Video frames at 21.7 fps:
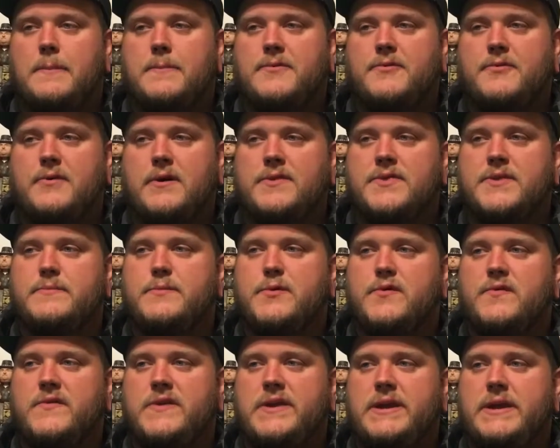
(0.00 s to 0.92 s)
throughout the
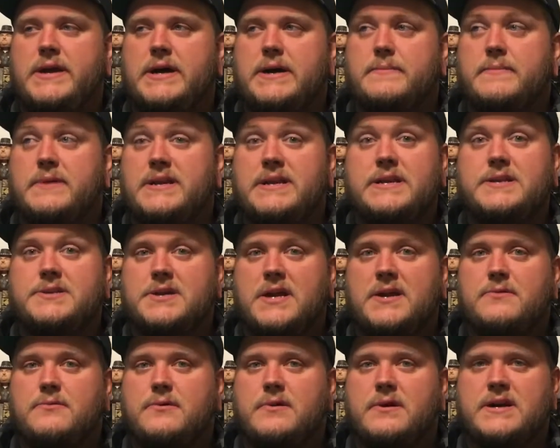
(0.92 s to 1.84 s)
movie, and in
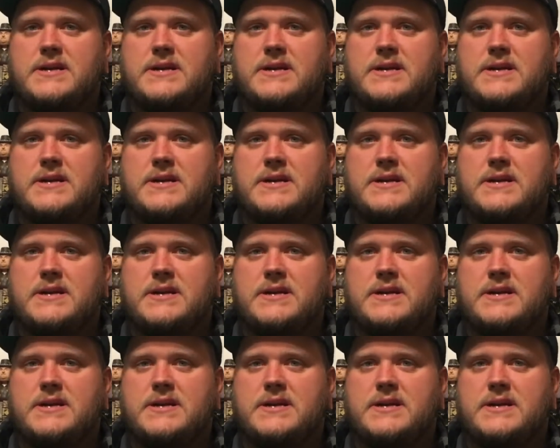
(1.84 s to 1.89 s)
general,